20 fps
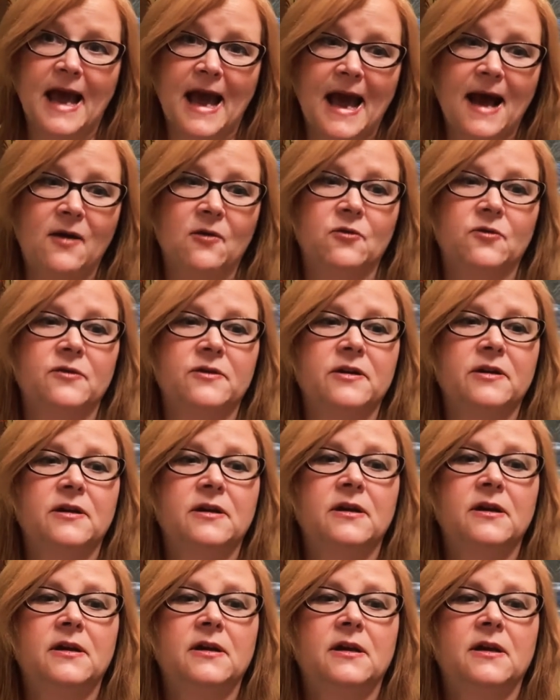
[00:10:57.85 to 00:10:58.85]
out.
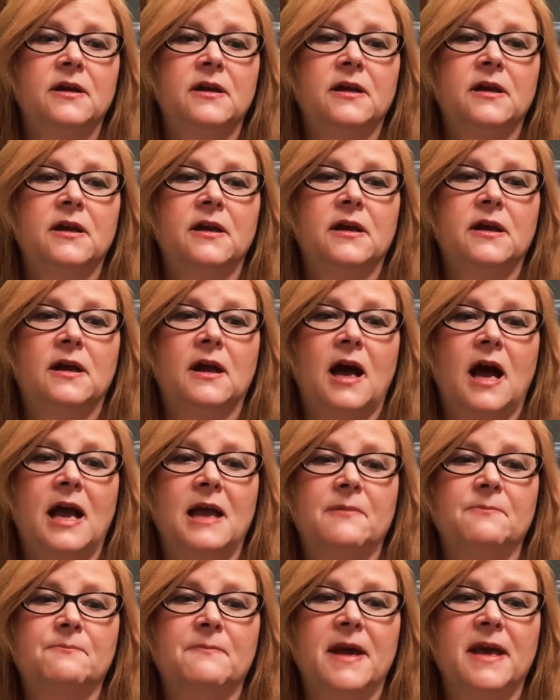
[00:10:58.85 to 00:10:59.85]
I
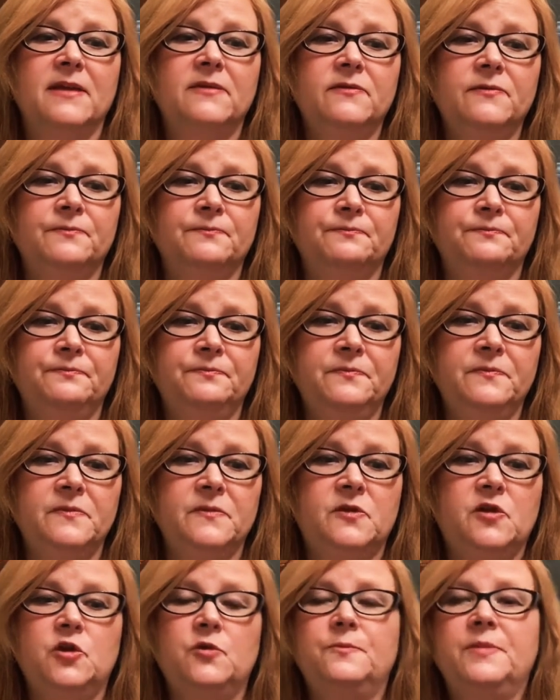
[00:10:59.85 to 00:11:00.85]
am meant
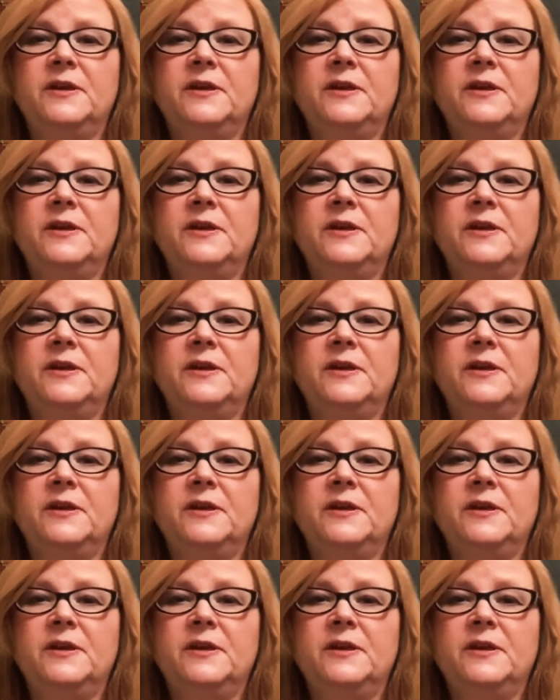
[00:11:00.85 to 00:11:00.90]
to be